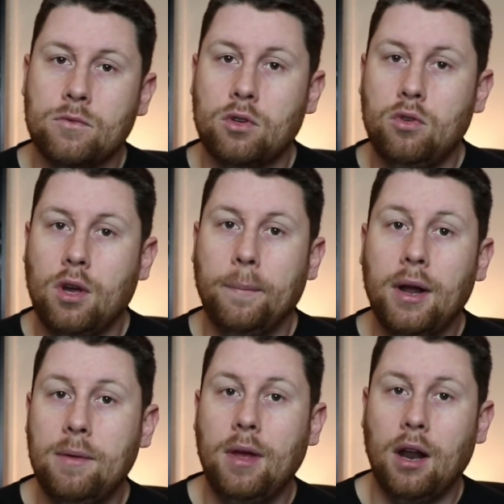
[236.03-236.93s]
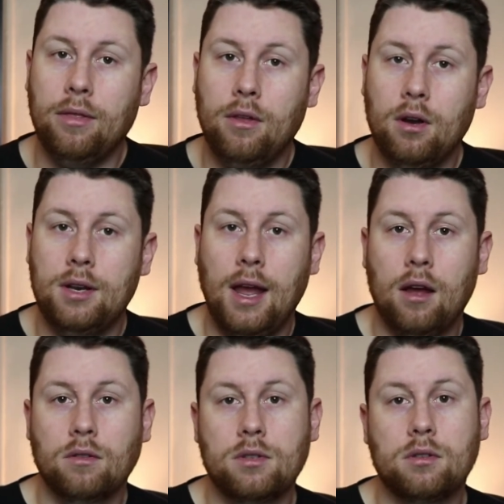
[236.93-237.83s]
So you could put him in on third
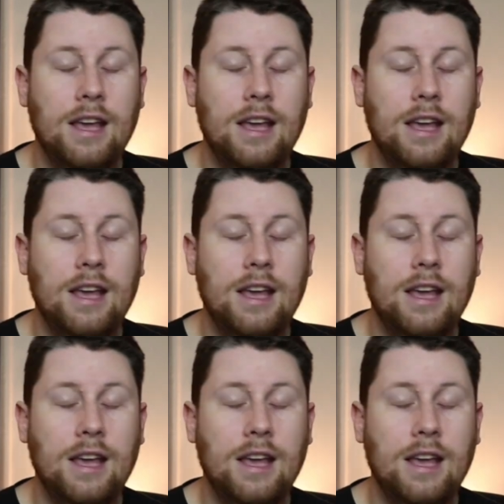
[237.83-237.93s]
downs.